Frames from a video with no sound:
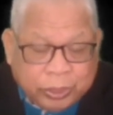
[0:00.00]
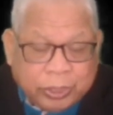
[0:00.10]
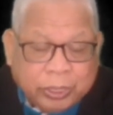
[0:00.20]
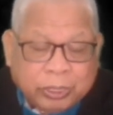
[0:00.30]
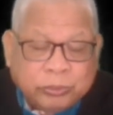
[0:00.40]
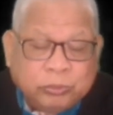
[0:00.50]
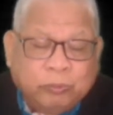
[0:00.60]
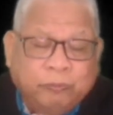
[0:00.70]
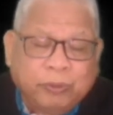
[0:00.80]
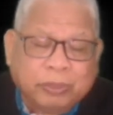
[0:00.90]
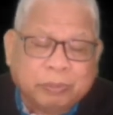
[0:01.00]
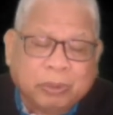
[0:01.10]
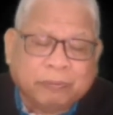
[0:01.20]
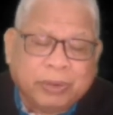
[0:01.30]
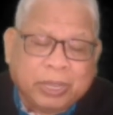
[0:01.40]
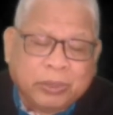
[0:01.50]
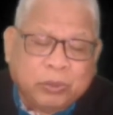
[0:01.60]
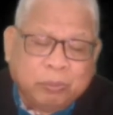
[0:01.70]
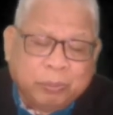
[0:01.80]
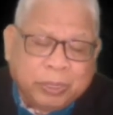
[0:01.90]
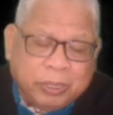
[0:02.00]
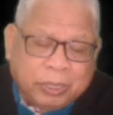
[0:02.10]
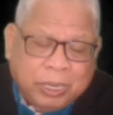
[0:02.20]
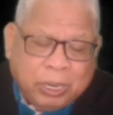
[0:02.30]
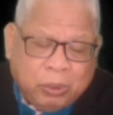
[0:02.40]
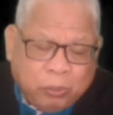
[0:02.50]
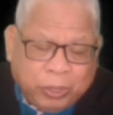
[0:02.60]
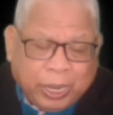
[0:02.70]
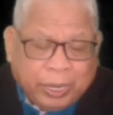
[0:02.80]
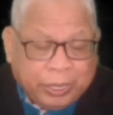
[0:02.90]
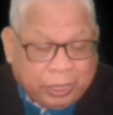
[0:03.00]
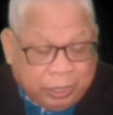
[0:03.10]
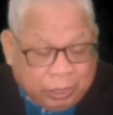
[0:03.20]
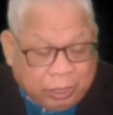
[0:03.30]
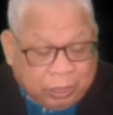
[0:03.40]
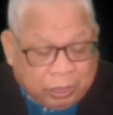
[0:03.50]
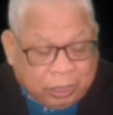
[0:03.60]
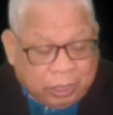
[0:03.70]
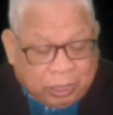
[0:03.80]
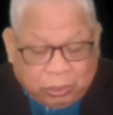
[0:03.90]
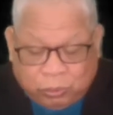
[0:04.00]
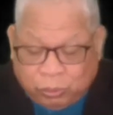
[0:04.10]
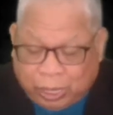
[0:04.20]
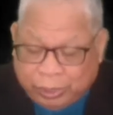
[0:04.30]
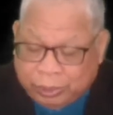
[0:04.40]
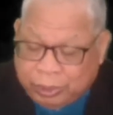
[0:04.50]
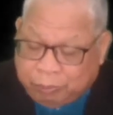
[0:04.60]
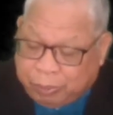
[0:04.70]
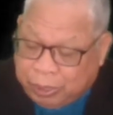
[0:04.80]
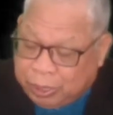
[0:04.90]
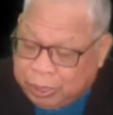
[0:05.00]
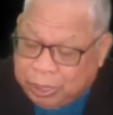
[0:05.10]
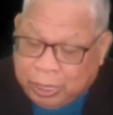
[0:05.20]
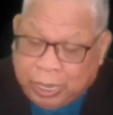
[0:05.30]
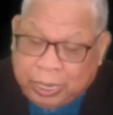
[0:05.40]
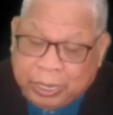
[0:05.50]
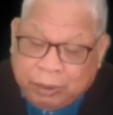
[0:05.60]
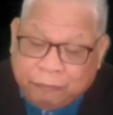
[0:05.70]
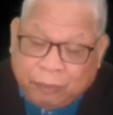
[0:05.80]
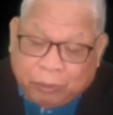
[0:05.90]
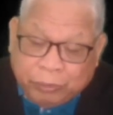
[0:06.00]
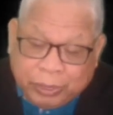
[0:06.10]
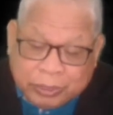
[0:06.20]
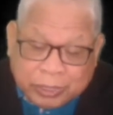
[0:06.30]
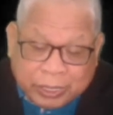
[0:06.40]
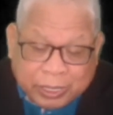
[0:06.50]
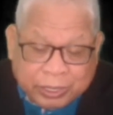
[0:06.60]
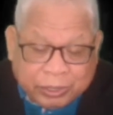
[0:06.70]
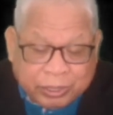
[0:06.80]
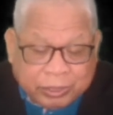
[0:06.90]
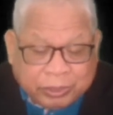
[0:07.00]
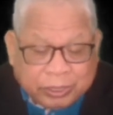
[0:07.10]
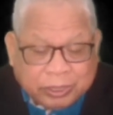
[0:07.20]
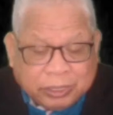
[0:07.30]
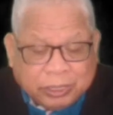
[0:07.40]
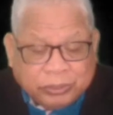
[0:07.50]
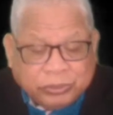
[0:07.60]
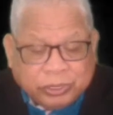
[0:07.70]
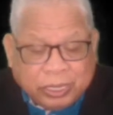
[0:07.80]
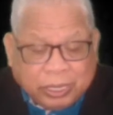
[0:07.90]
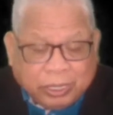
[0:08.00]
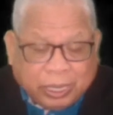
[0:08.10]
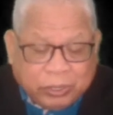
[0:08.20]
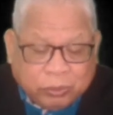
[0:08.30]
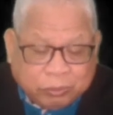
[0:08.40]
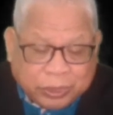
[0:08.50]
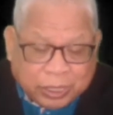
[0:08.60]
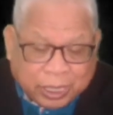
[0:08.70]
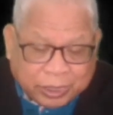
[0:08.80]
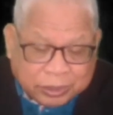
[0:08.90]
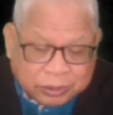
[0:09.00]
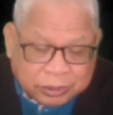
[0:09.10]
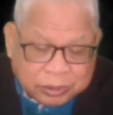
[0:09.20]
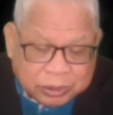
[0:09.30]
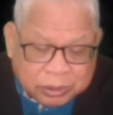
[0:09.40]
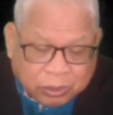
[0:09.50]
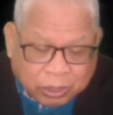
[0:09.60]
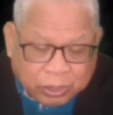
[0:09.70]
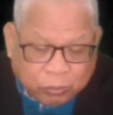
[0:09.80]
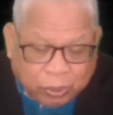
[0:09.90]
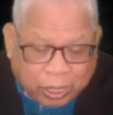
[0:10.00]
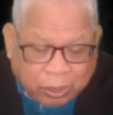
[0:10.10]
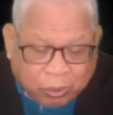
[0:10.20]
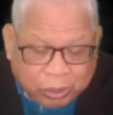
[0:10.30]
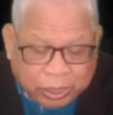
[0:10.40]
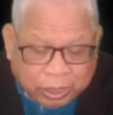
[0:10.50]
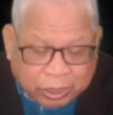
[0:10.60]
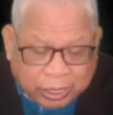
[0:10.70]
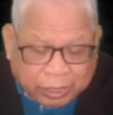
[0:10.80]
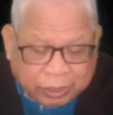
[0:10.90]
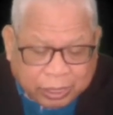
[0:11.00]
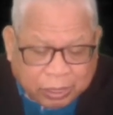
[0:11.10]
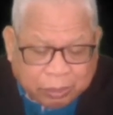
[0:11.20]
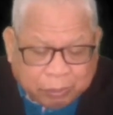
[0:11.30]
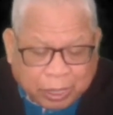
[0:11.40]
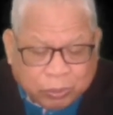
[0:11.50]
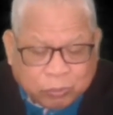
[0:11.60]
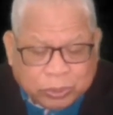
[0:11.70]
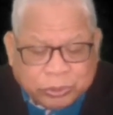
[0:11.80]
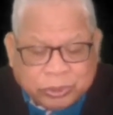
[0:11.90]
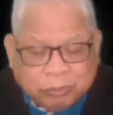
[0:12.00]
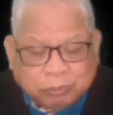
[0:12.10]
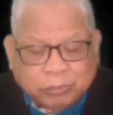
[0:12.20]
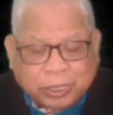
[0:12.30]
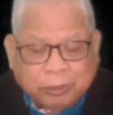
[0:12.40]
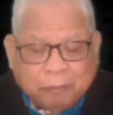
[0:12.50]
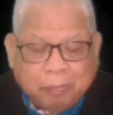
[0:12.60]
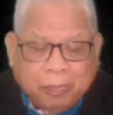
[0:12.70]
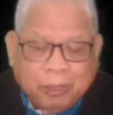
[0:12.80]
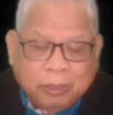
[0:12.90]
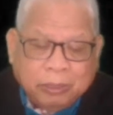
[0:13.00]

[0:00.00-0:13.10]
So the Sufis, because of their acumen, they look at the Quran deeper, and they found this, and I created the jinn and humankind only that they might worship me.